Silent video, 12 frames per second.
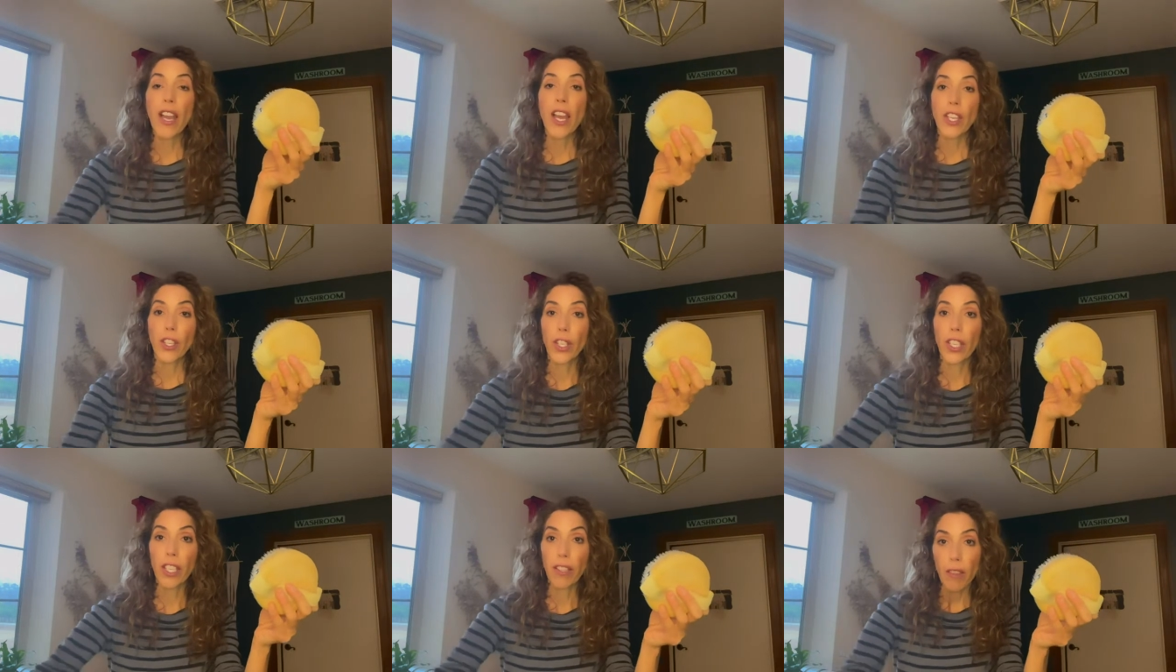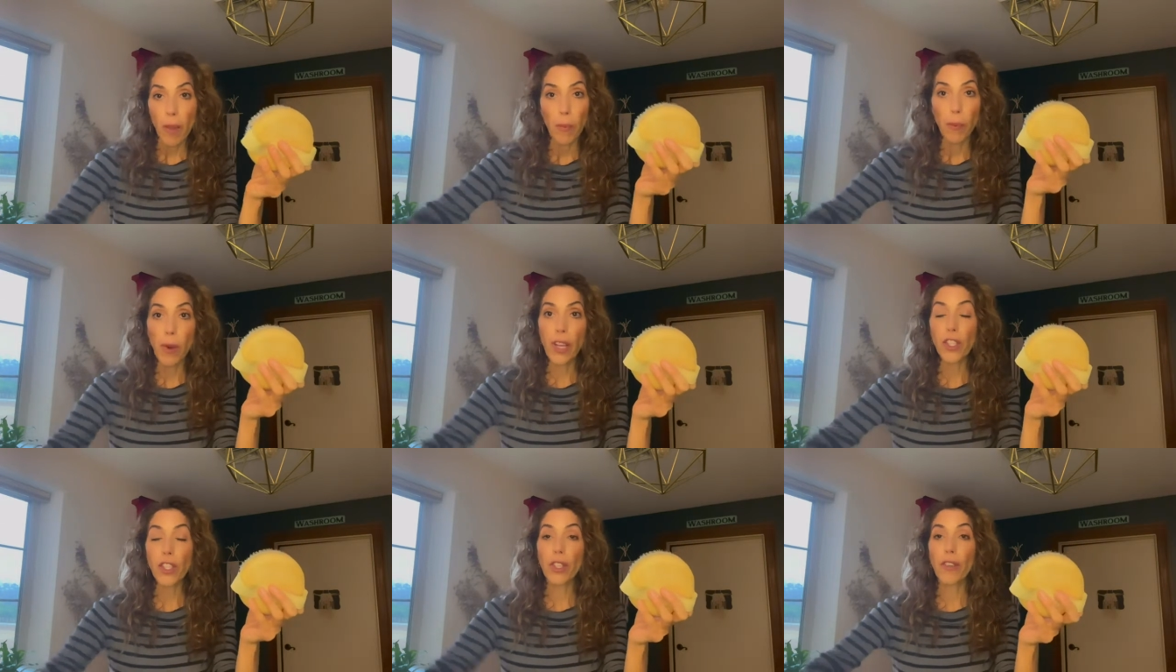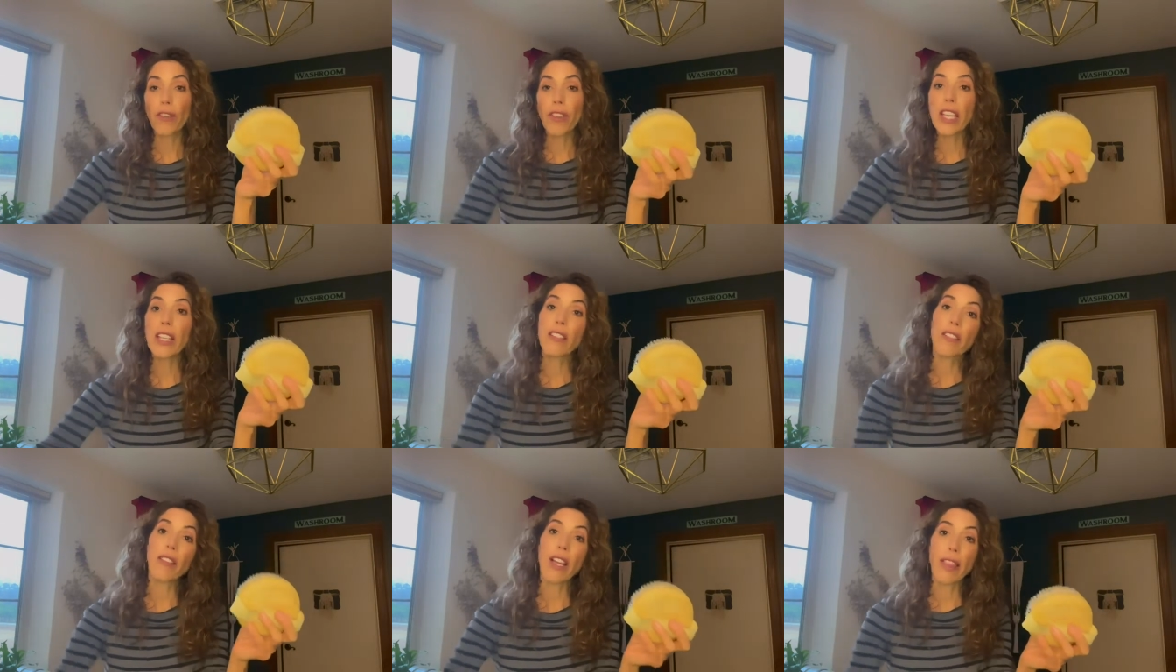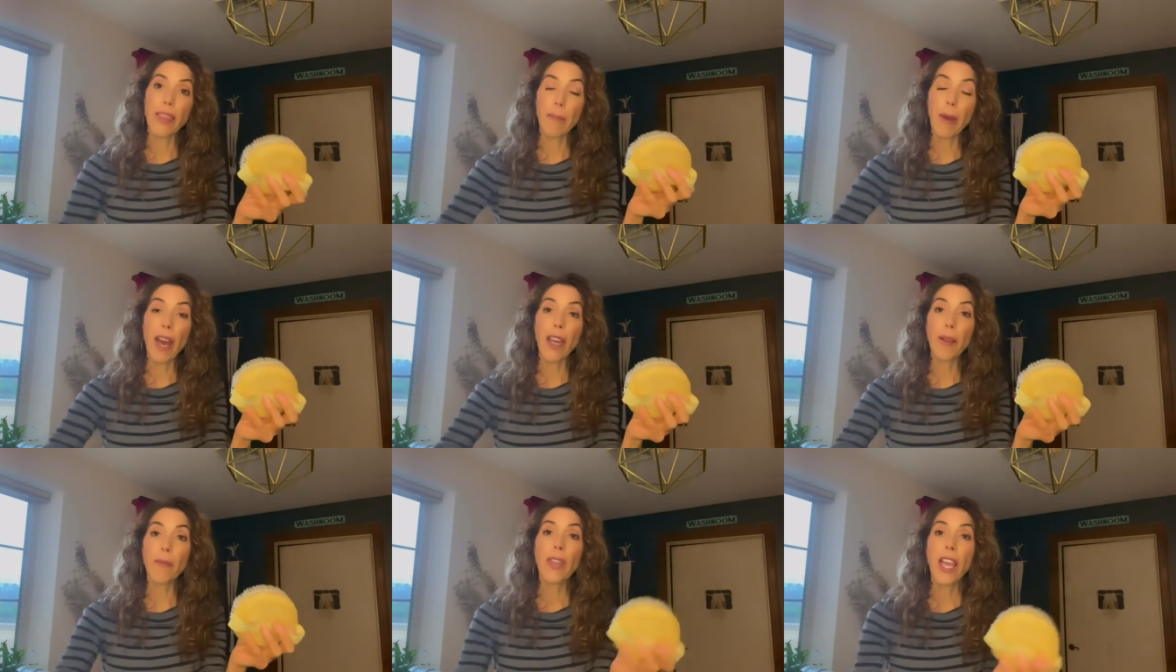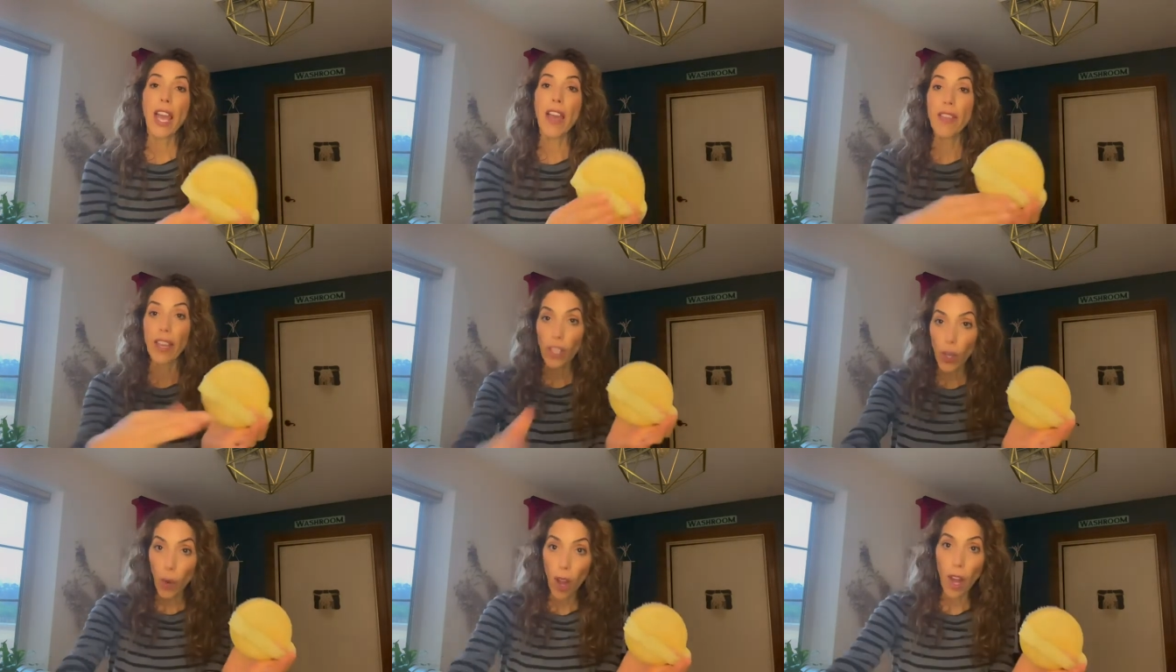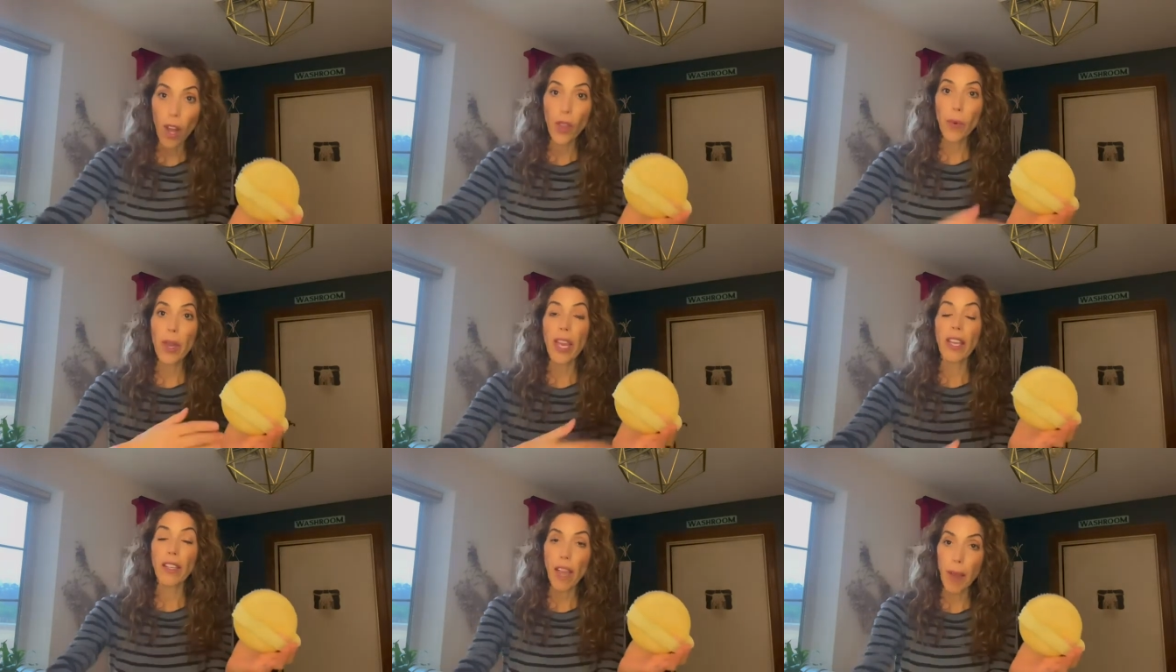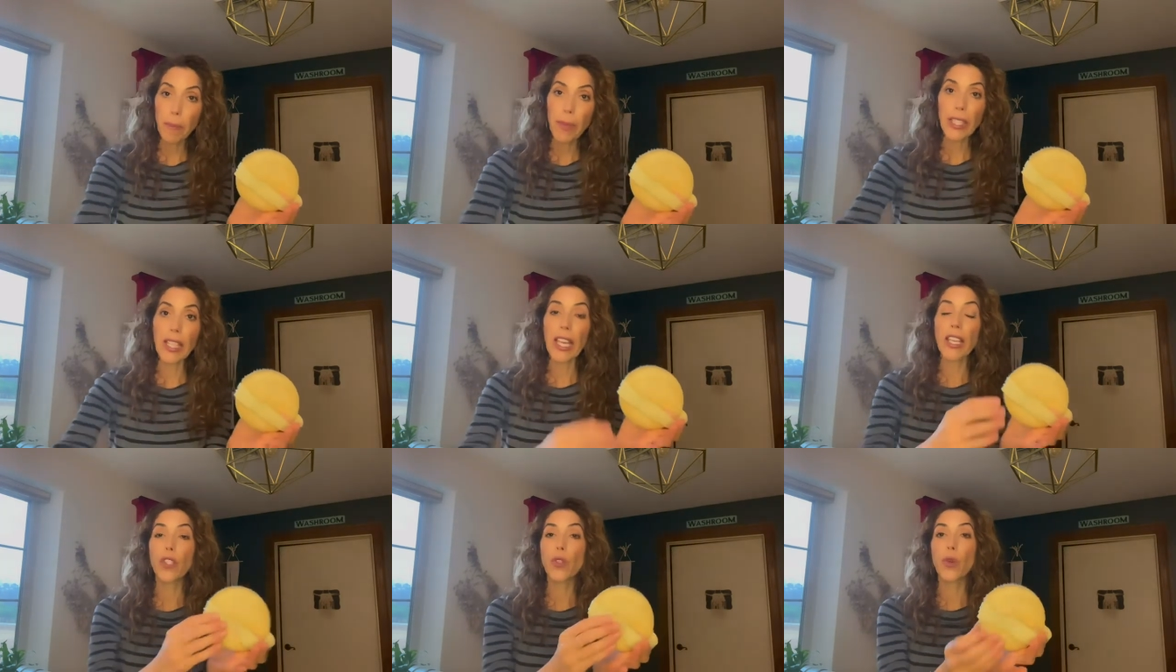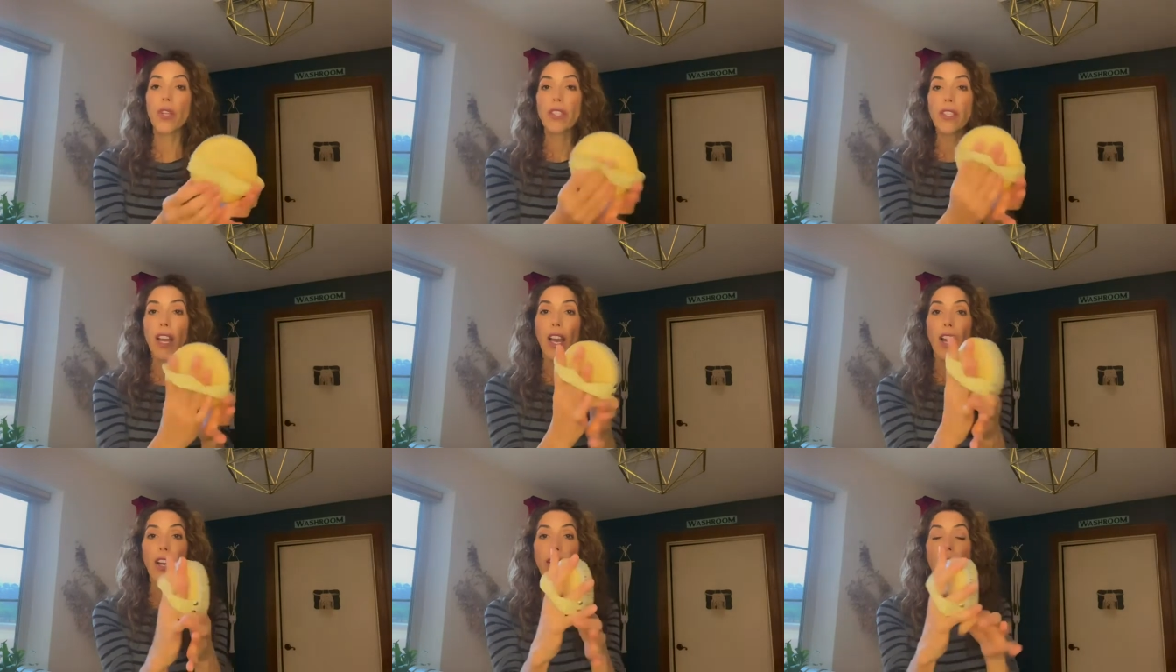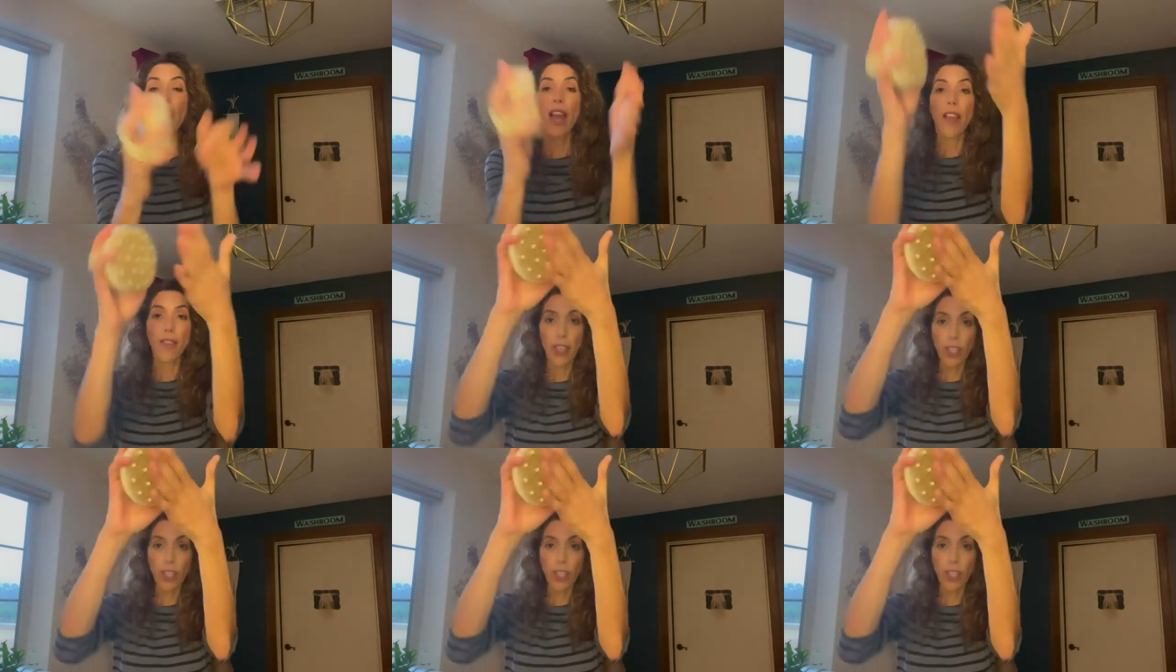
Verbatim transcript: You're gonna brush your feet at the bottom and then go all the way up the legs towards the heart. And then